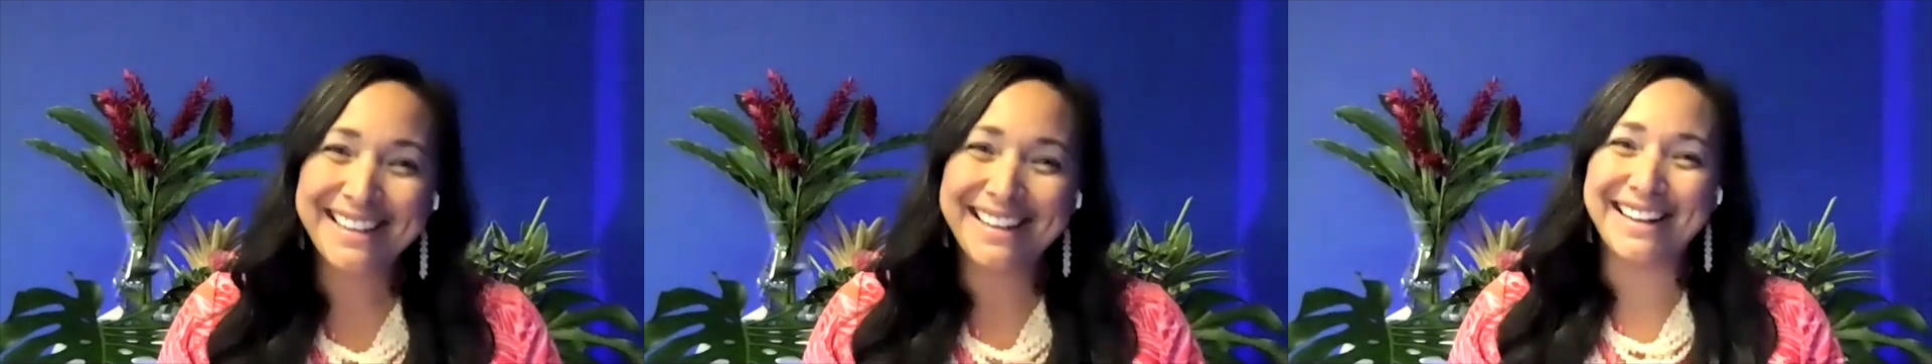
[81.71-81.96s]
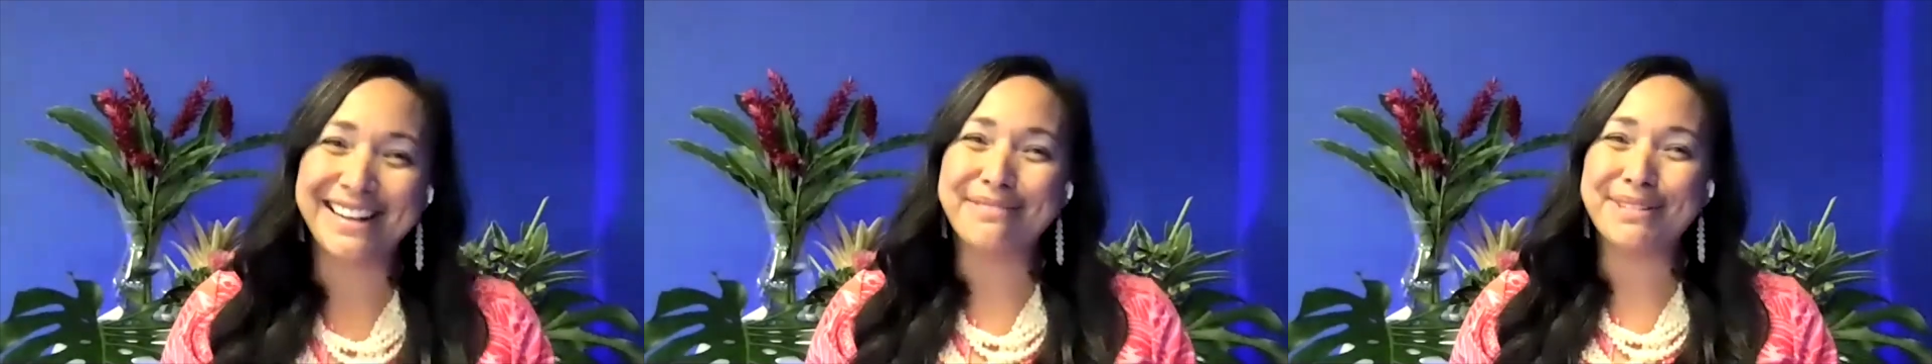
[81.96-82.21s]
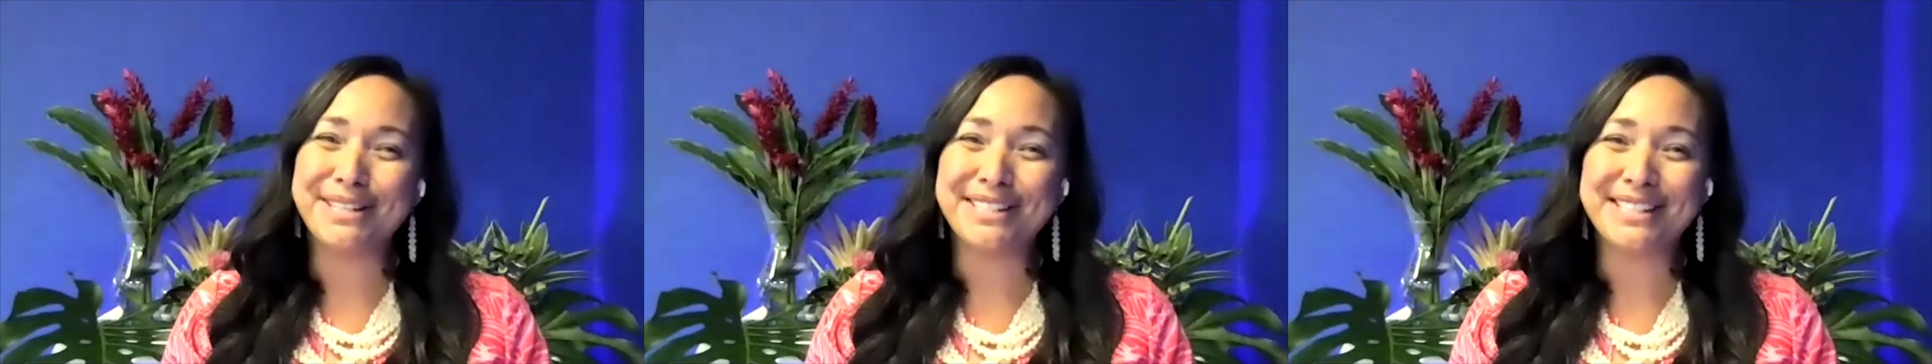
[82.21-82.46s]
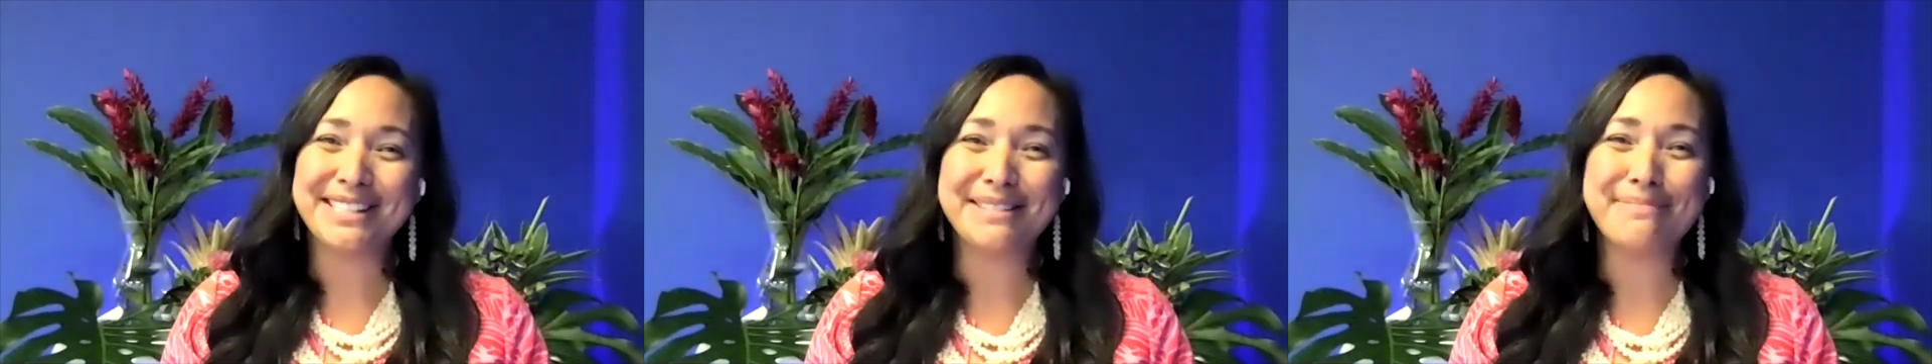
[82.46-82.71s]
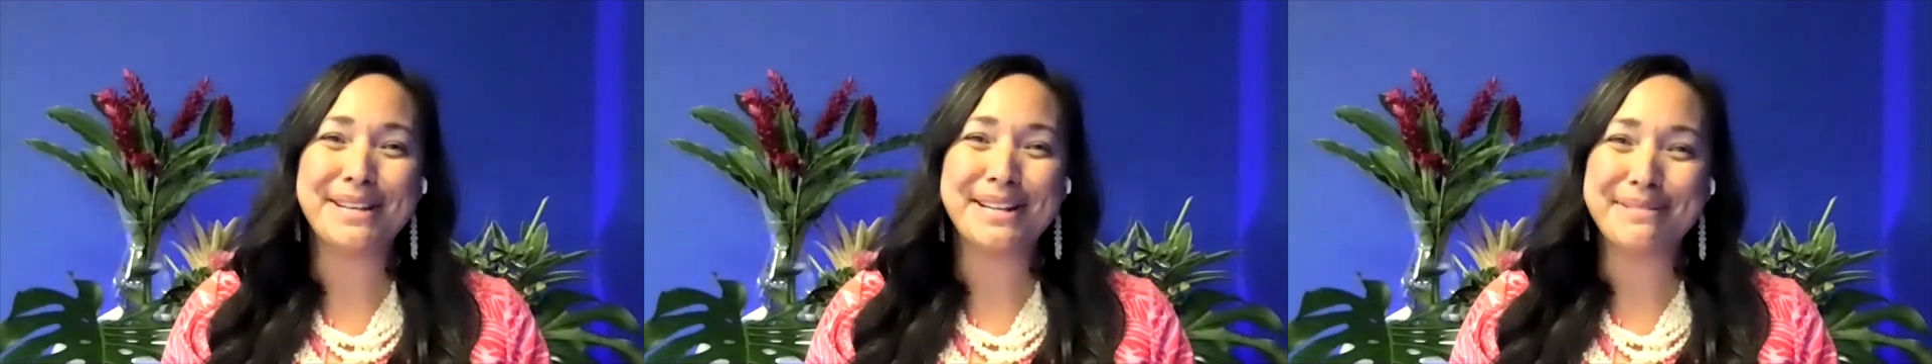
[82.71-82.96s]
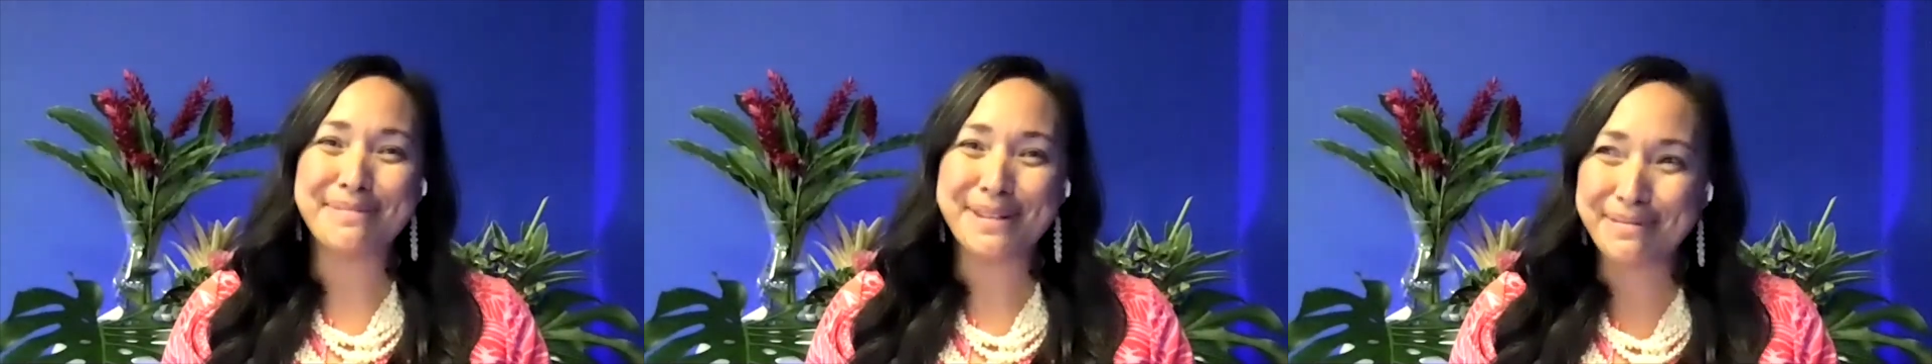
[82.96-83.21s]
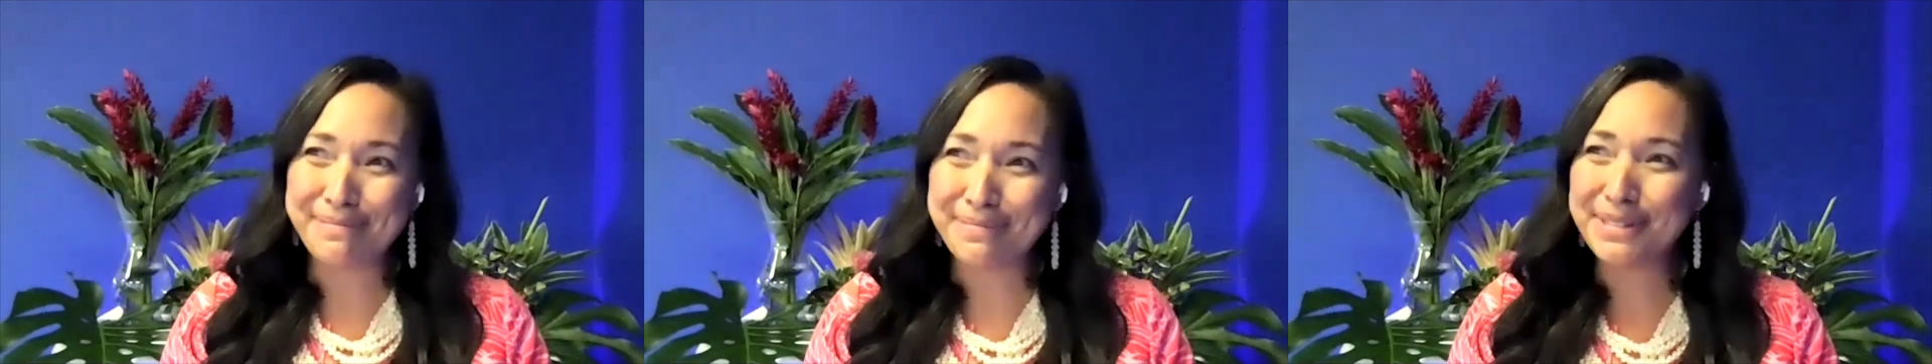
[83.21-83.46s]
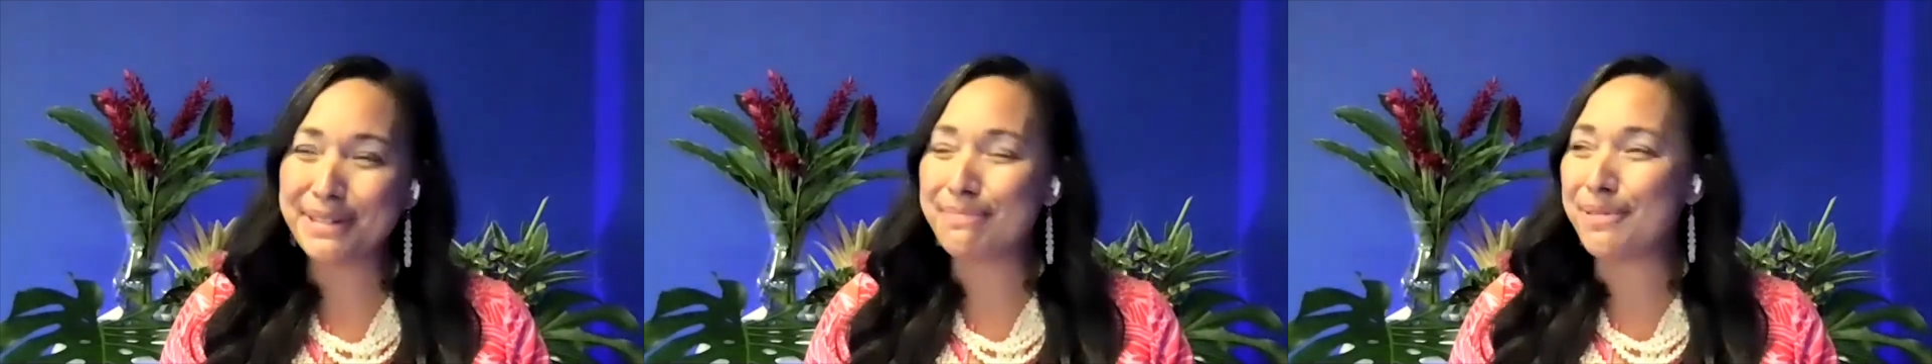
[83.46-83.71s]
um, with just the minimum
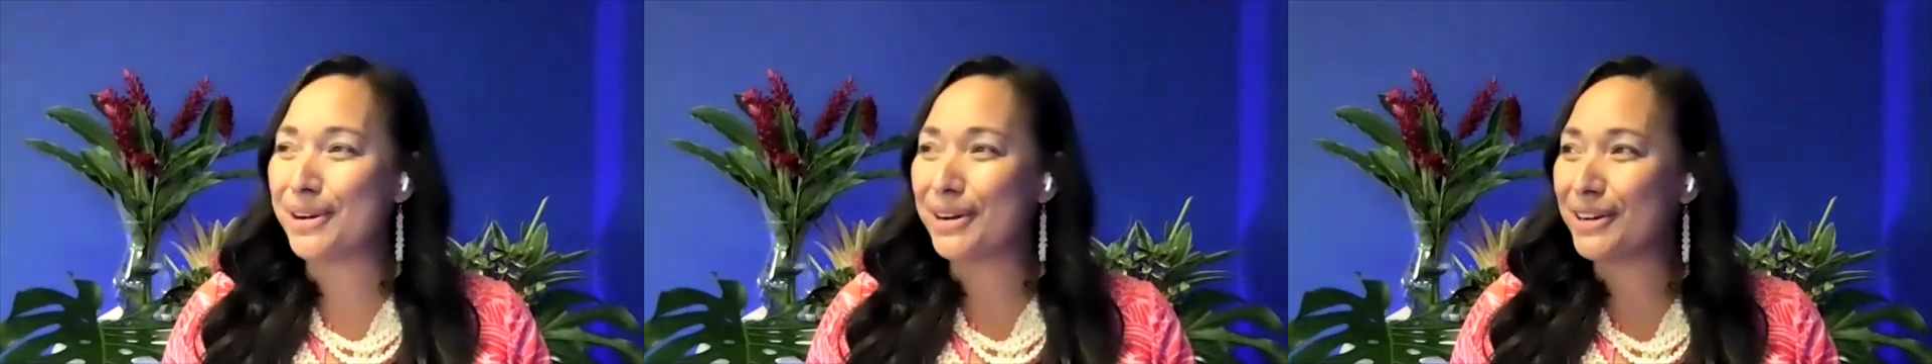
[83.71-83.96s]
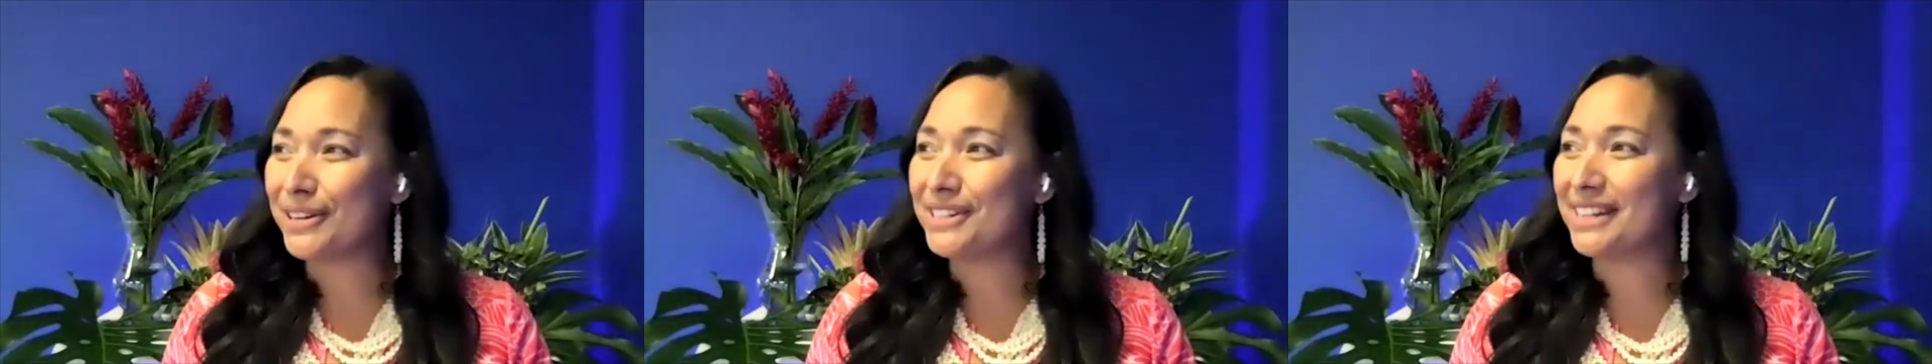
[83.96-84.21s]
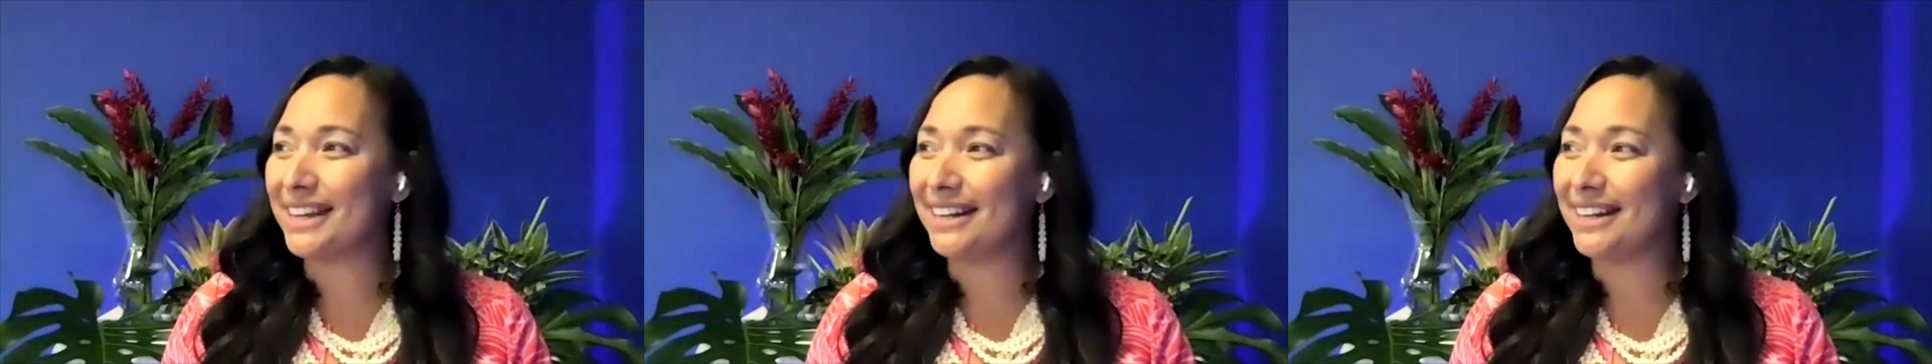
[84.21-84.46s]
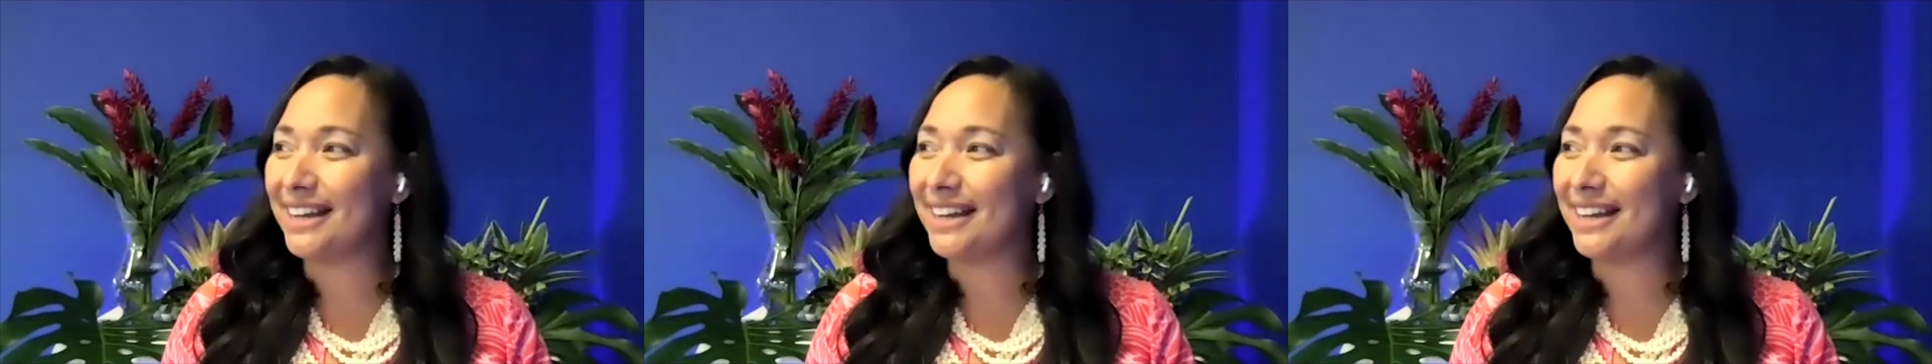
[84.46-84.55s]
supporters and,